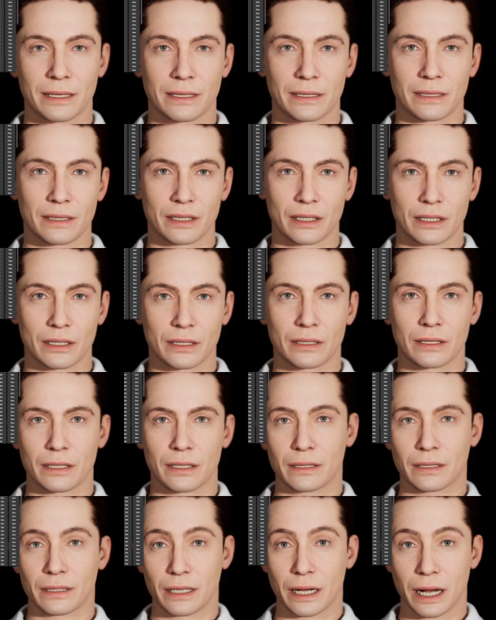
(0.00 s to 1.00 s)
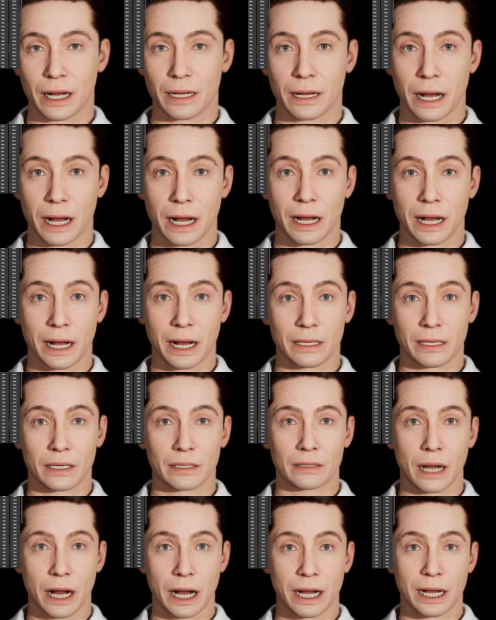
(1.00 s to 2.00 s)
So if you think about it, if you
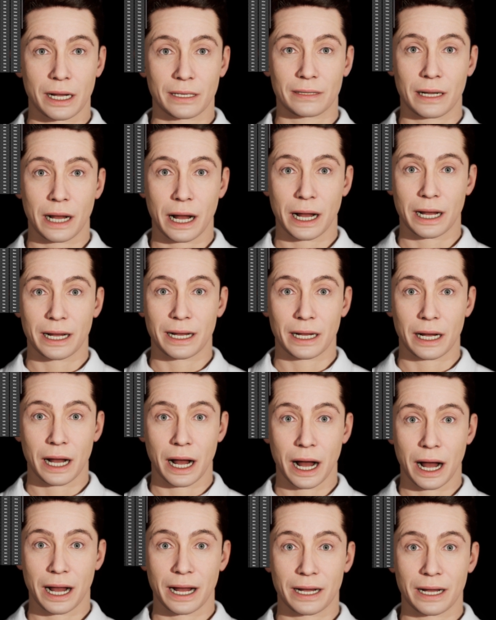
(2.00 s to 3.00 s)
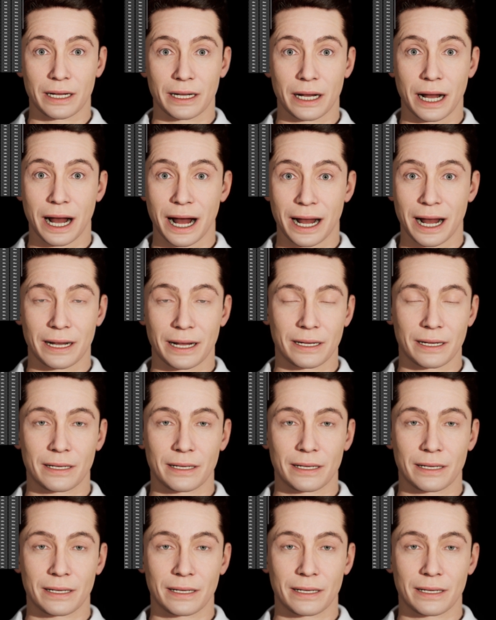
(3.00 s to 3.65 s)
raise your brows as high as you can,